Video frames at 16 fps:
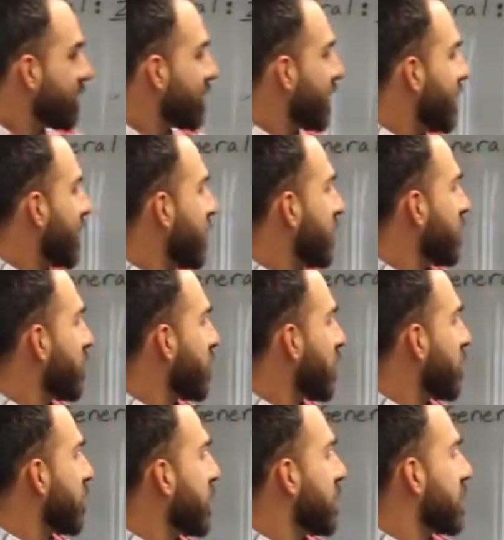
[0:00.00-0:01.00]
uh, we're
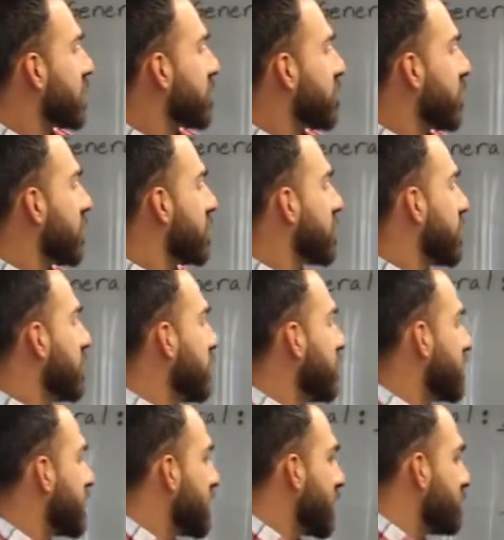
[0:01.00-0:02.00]
going to read this verse to
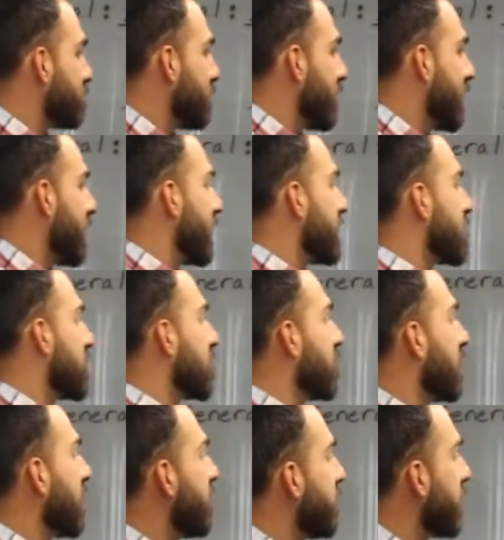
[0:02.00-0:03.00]
you. It says, But let us who
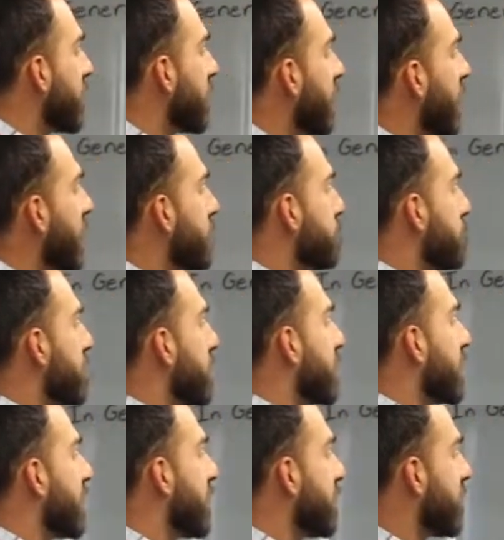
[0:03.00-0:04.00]
live in the light be
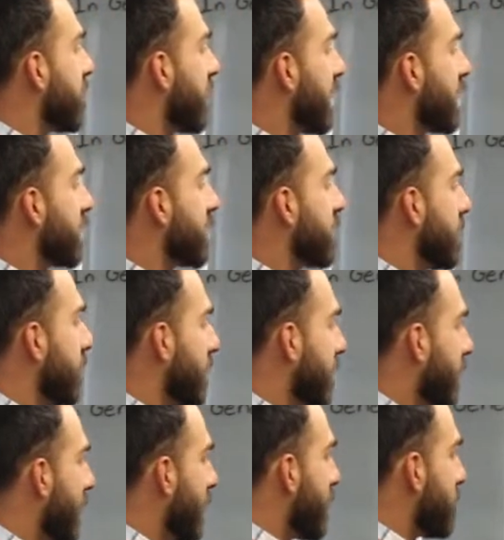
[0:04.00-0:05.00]
clear headed
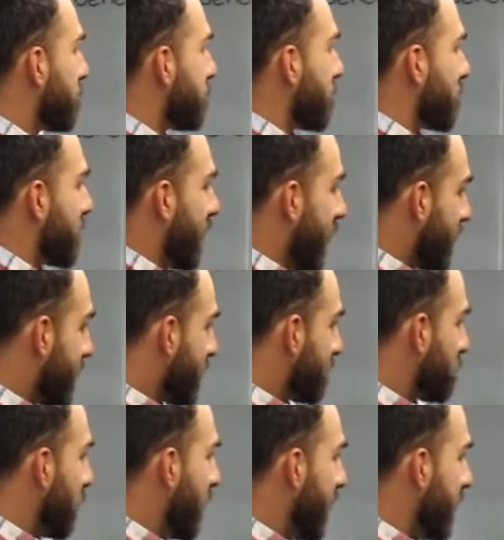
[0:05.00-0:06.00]

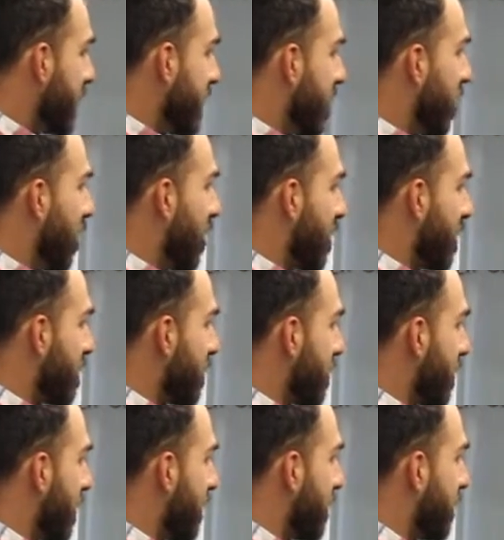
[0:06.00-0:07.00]
protected by the
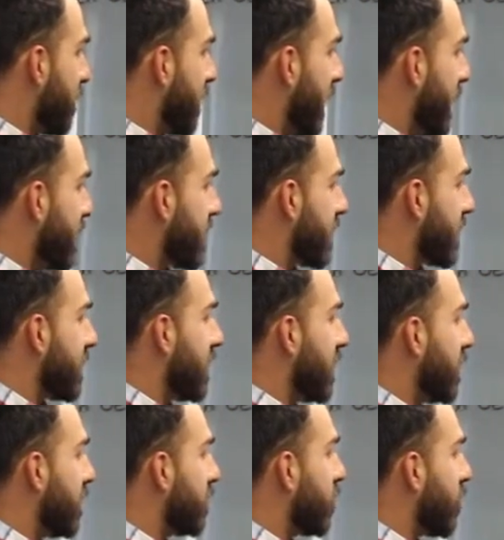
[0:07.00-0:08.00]
armor of faith and
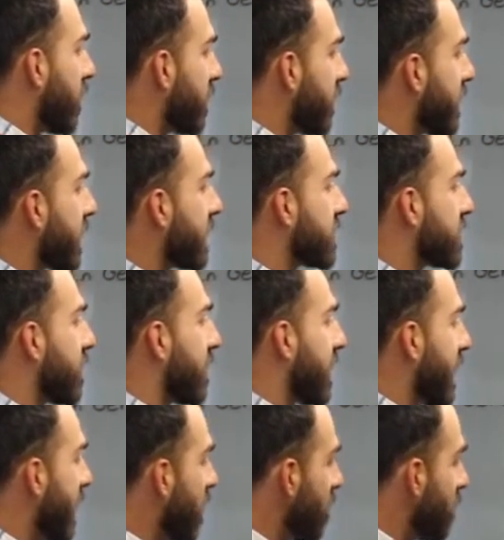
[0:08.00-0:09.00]
love, wearing as our
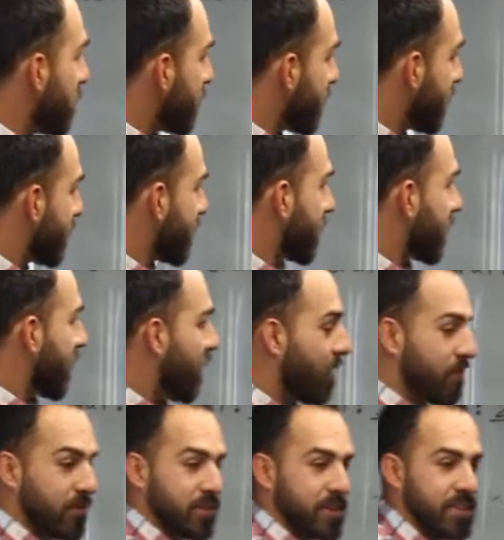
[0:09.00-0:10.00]
helmet the
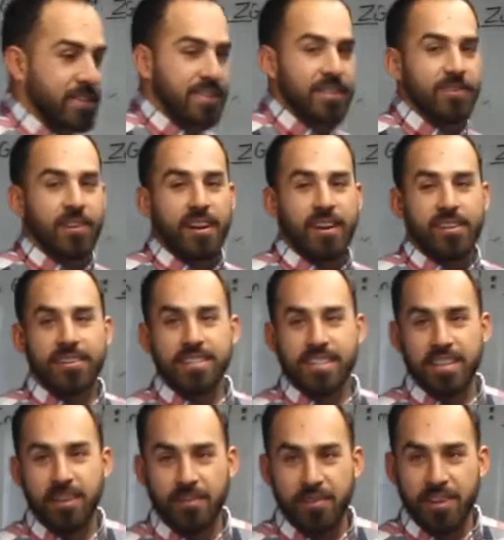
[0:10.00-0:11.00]
confidence of our
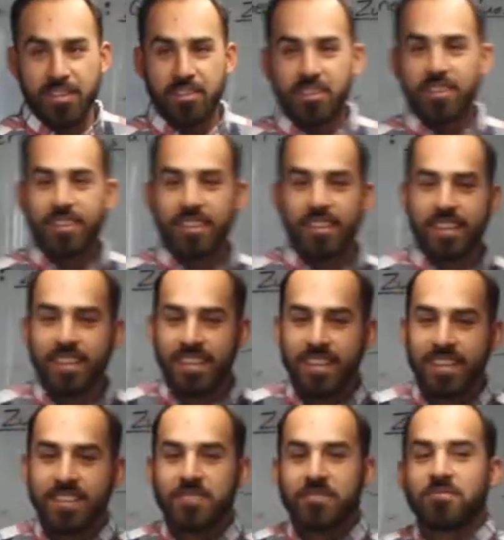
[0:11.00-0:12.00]
salvation.
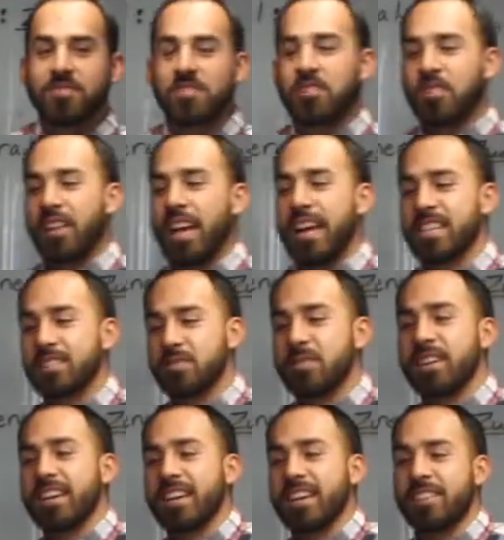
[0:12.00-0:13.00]
So last
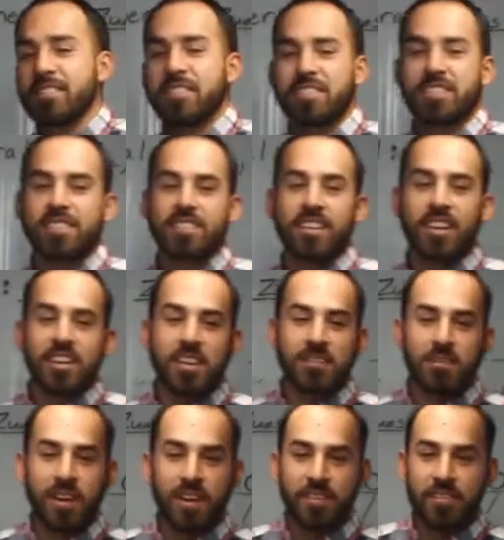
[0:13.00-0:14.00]
week I was talking
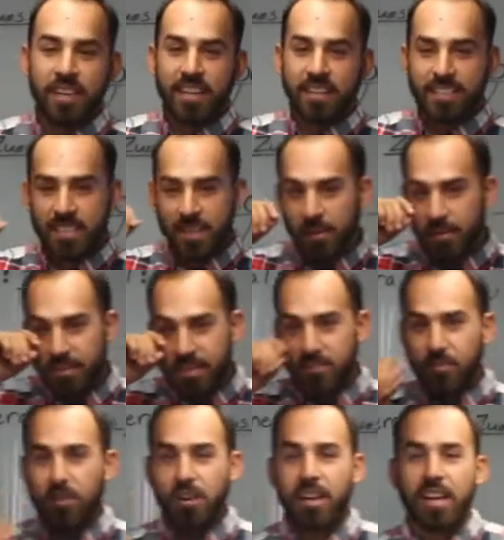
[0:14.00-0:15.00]
about that some of us
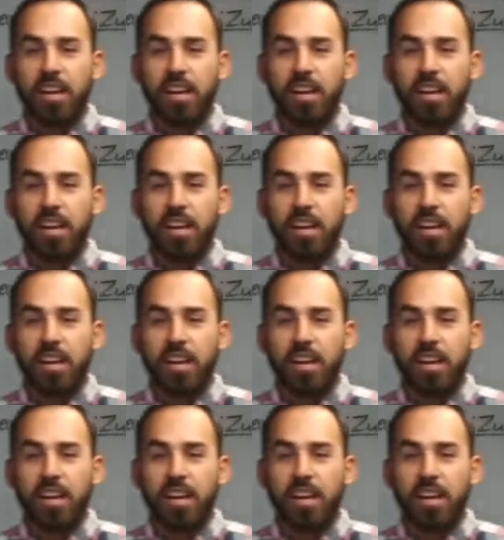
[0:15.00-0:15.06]
for a